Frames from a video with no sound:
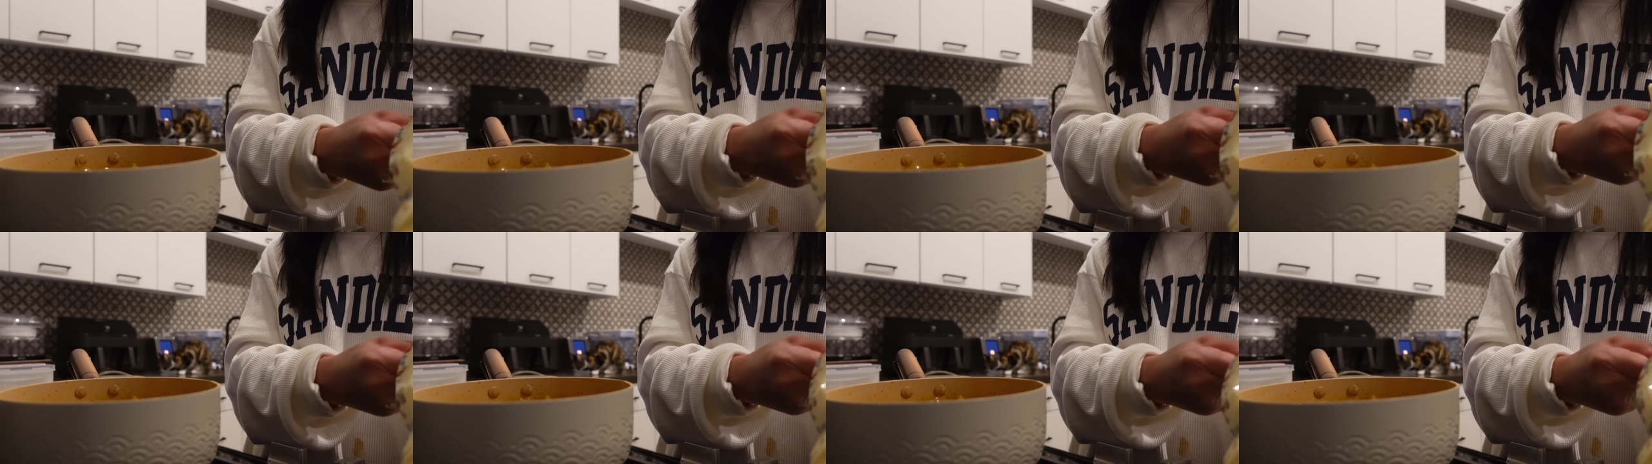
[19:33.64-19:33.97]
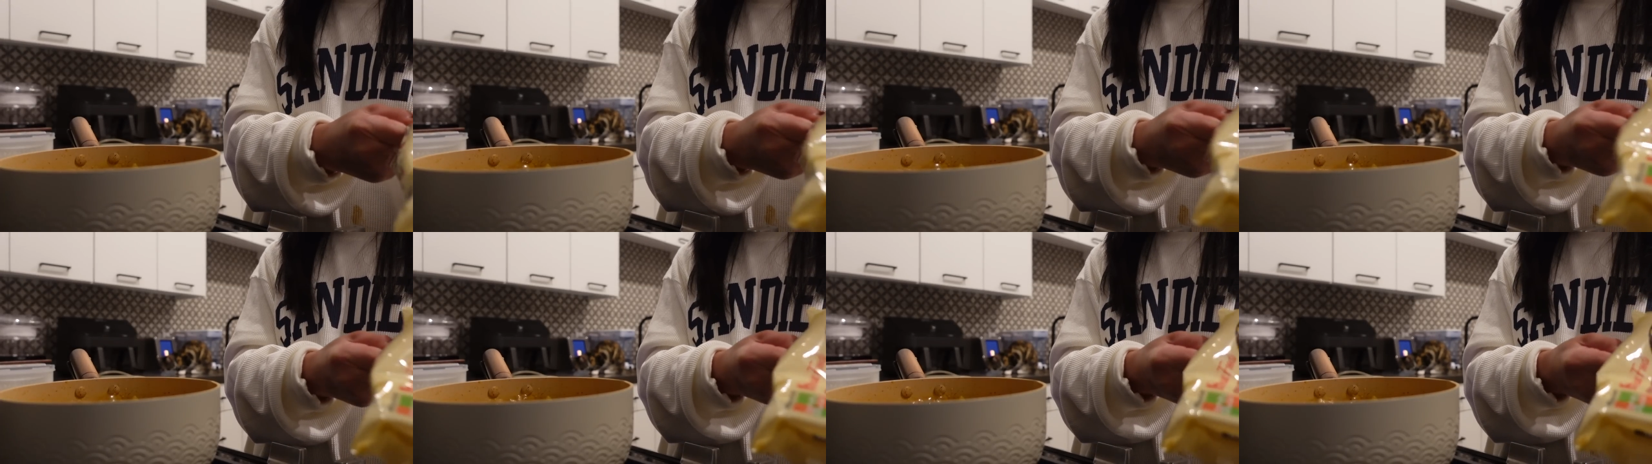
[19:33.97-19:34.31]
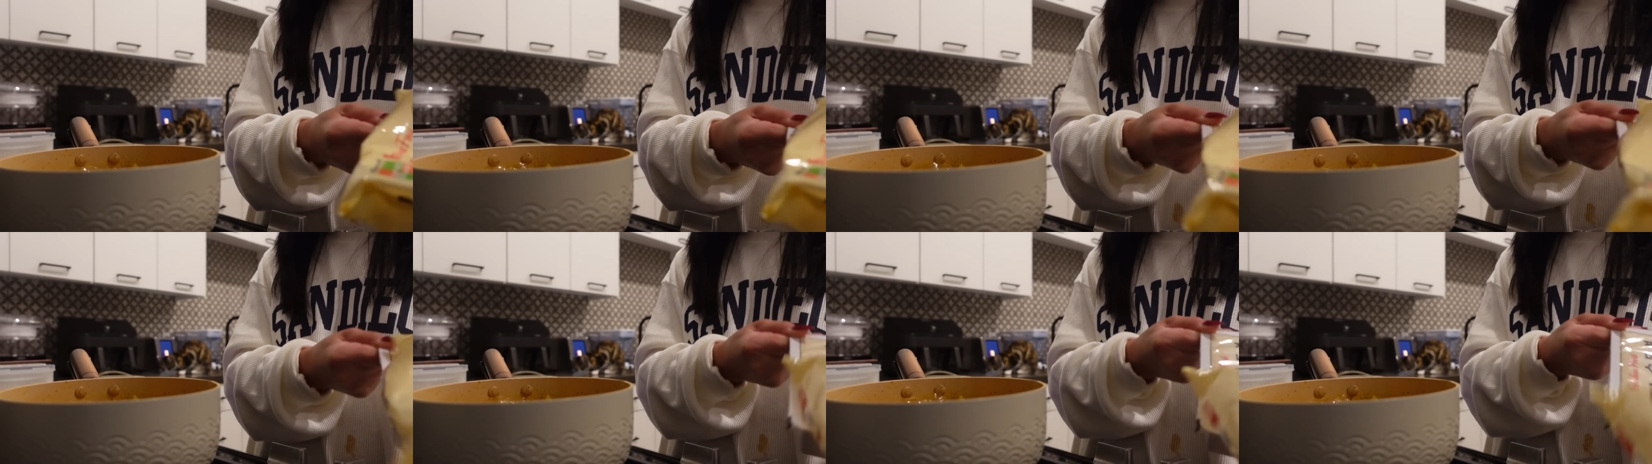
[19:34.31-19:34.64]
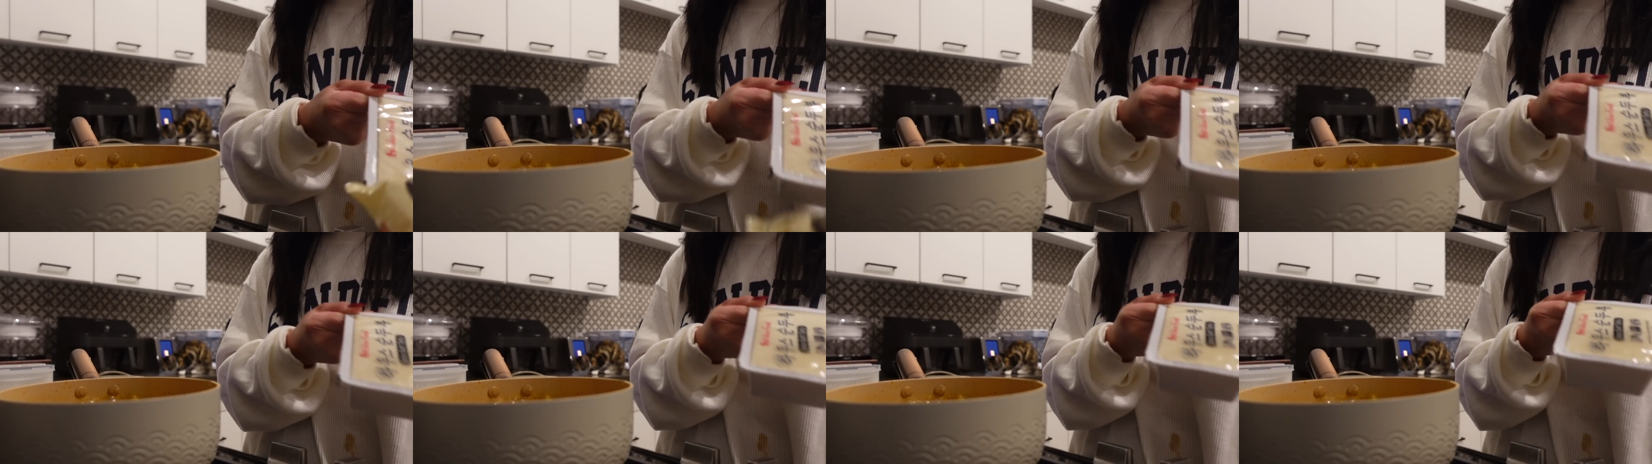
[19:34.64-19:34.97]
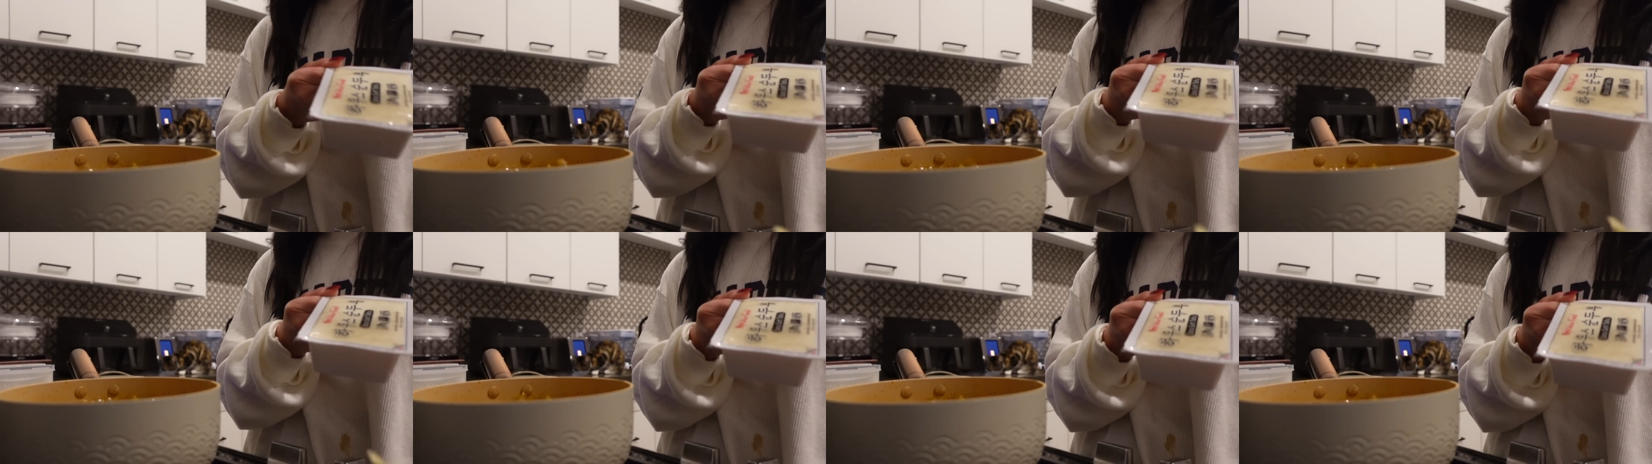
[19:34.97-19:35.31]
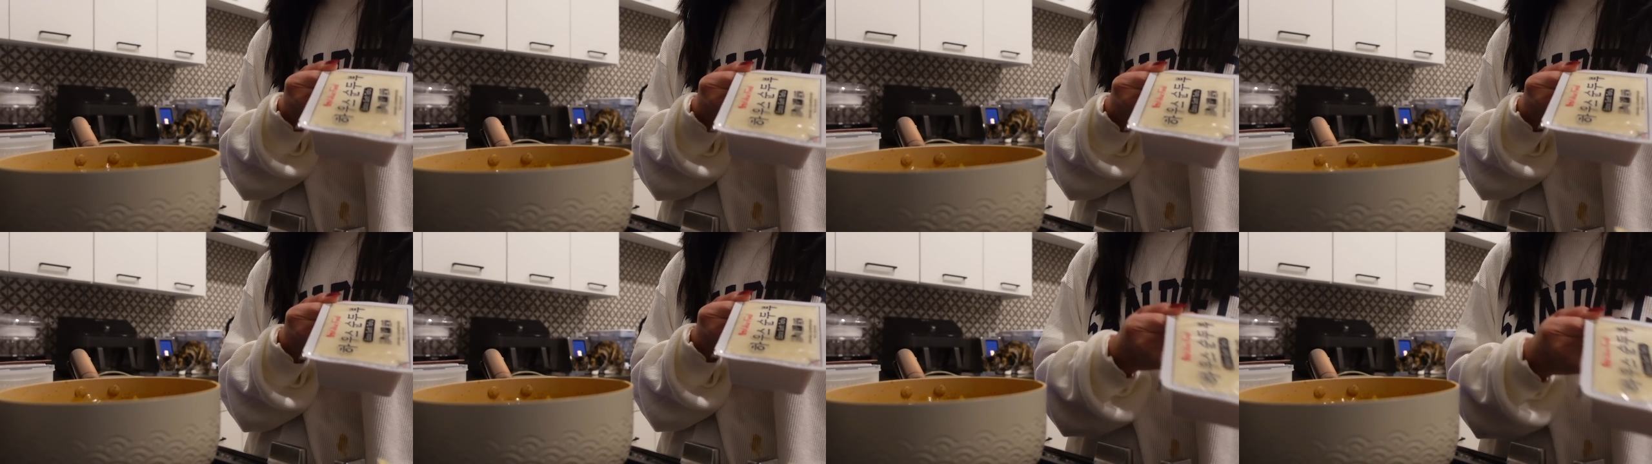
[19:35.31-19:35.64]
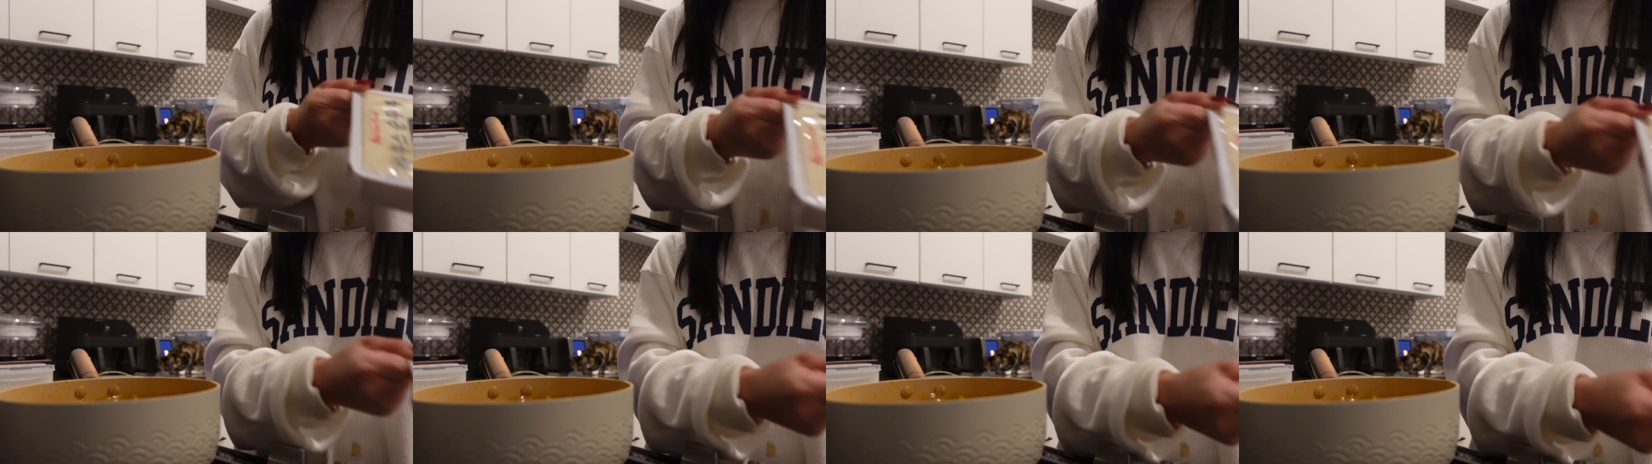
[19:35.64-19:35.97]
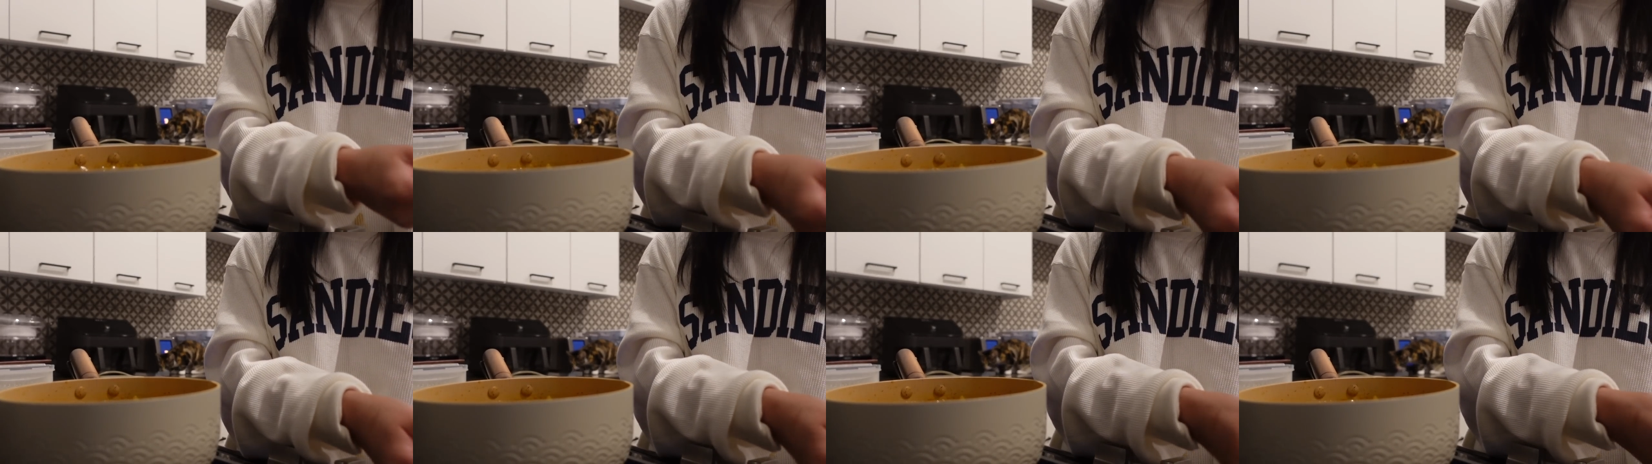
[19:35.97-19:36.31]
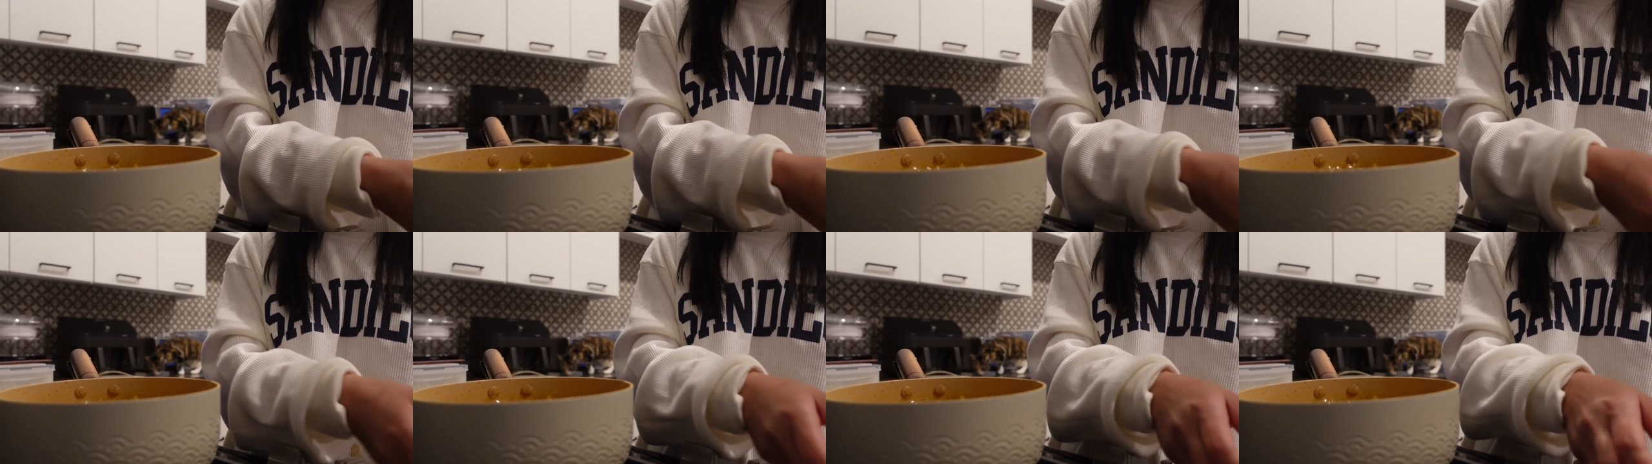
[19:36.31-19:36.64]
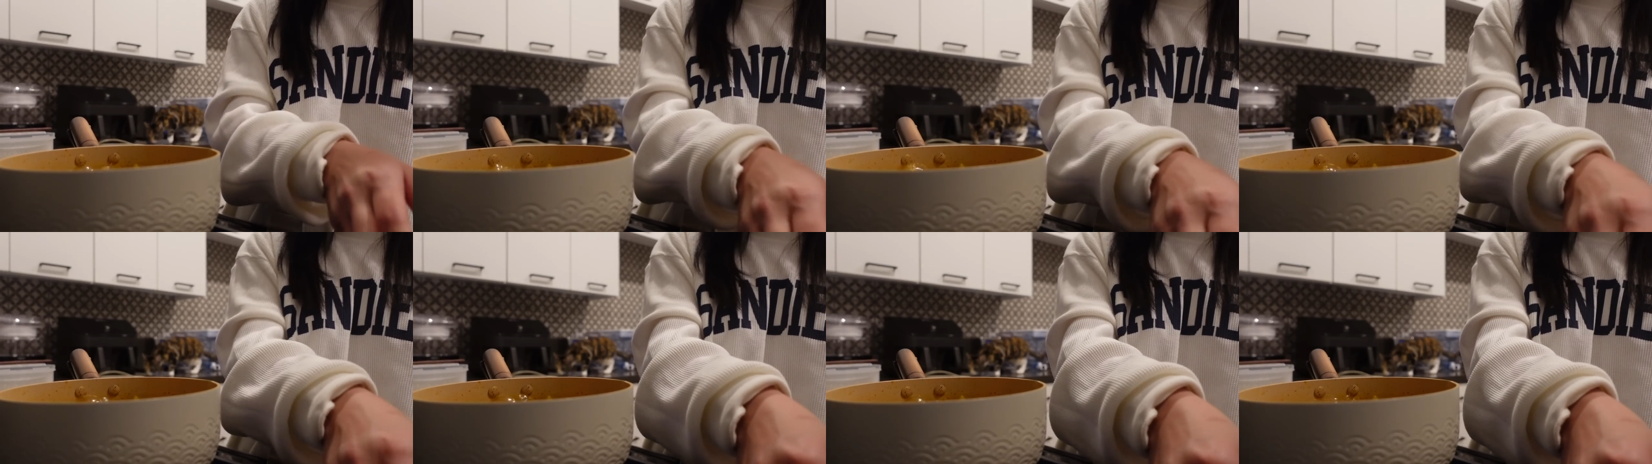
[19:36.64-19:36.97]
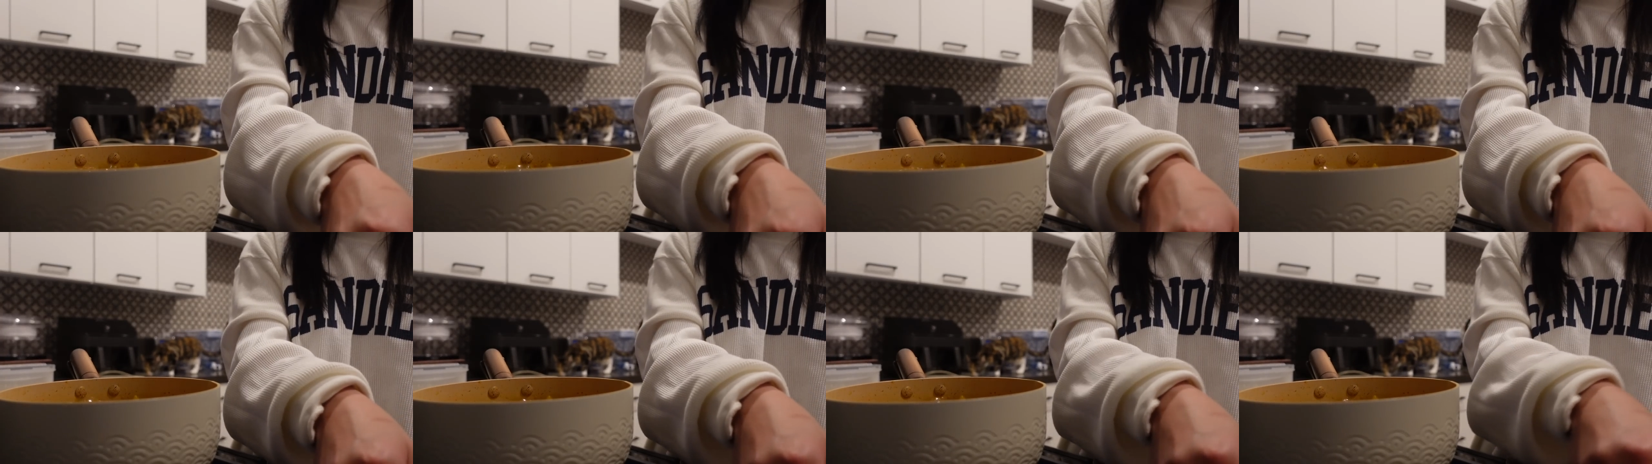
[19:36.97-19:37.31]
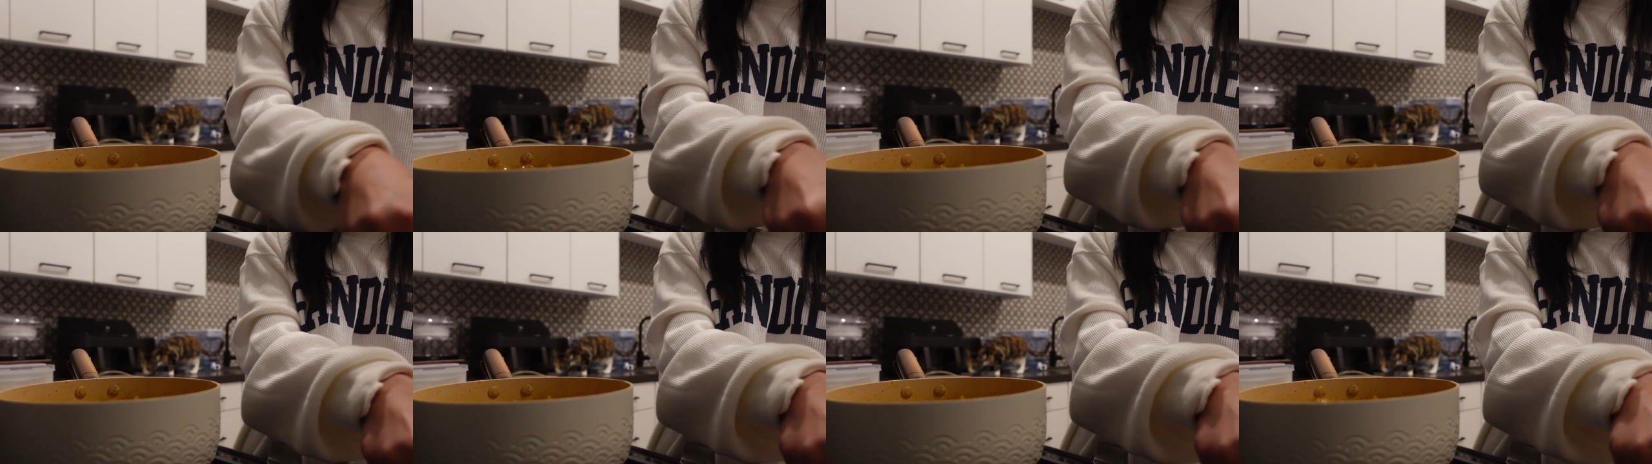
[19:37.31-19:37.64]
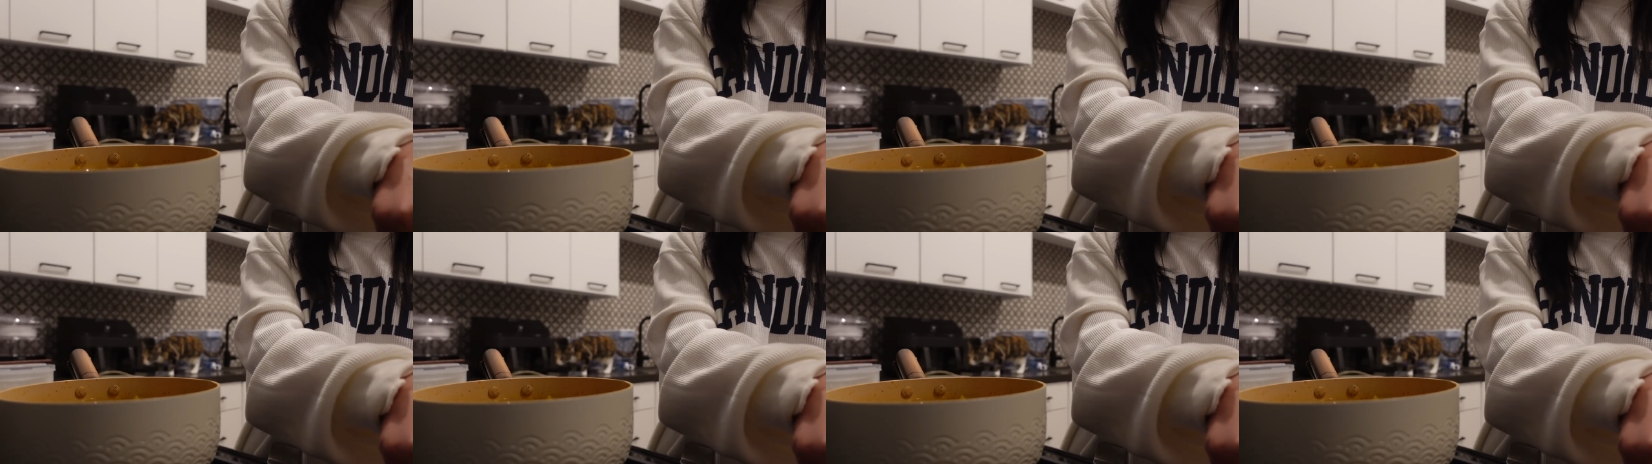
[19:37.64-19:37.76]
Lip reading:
(no speaker visible)